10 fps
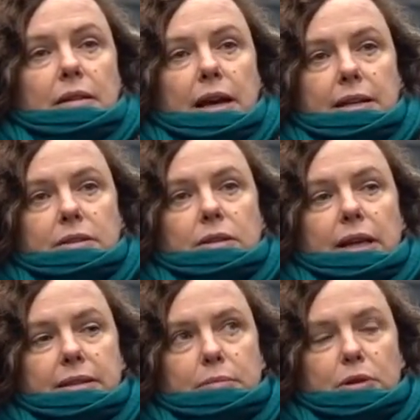And so
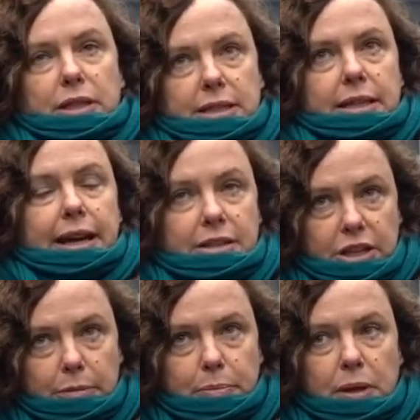Luxembourg needs to
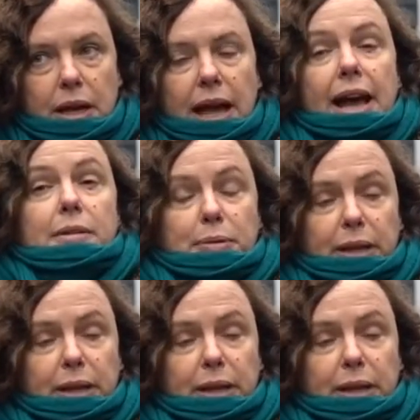catch up and